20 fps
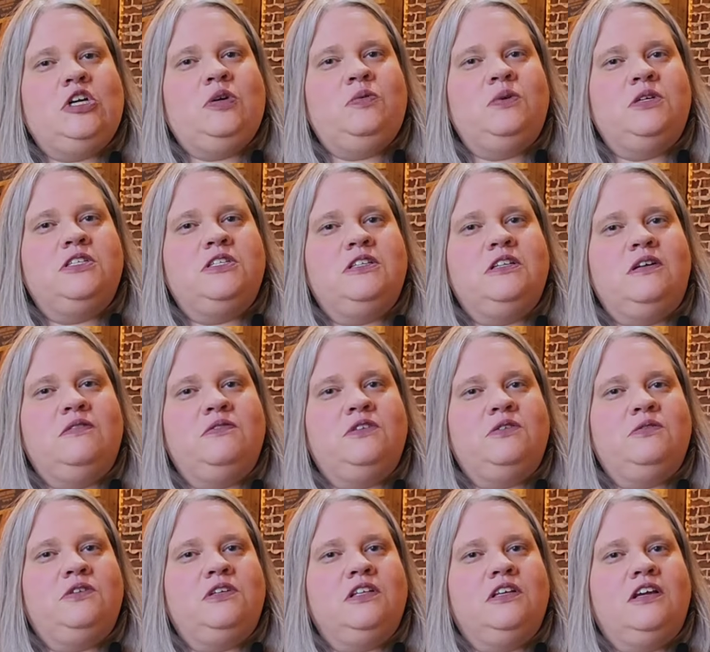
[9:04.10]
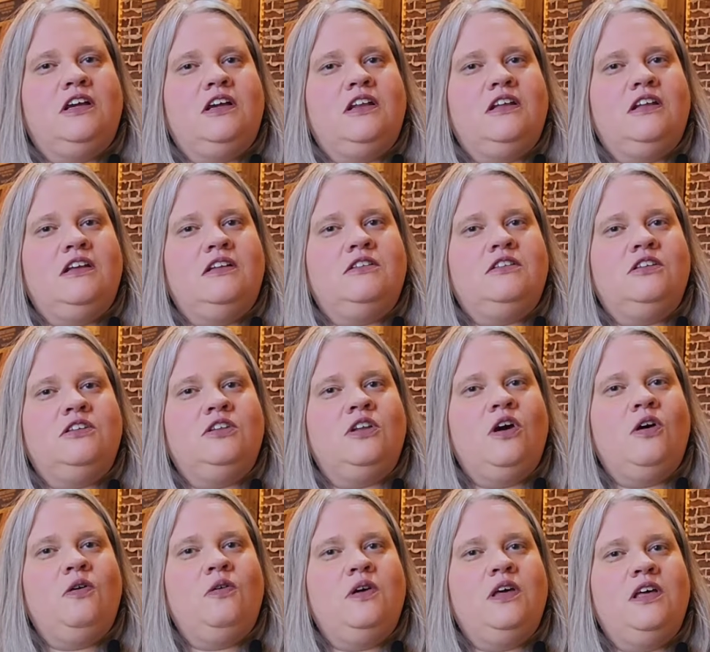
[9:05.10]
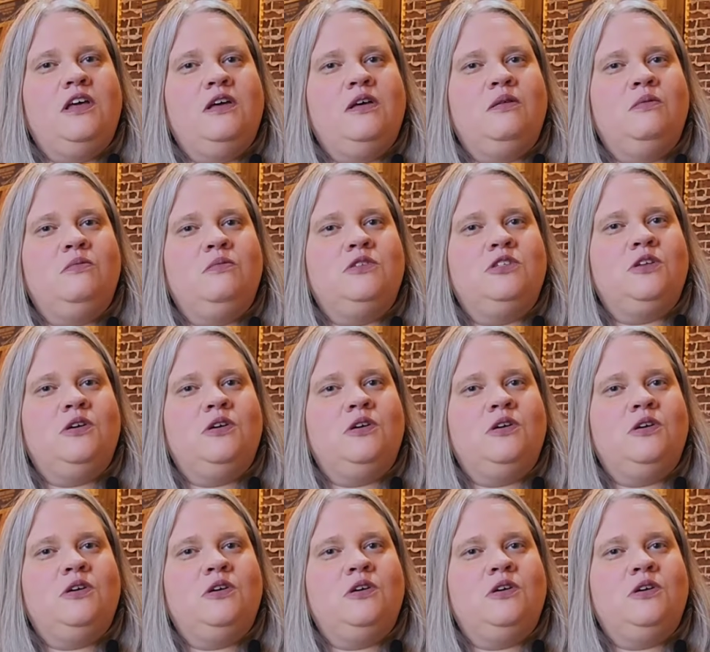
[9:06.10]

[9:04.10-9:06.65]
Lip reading: dinner was enough to really kind of get to know him.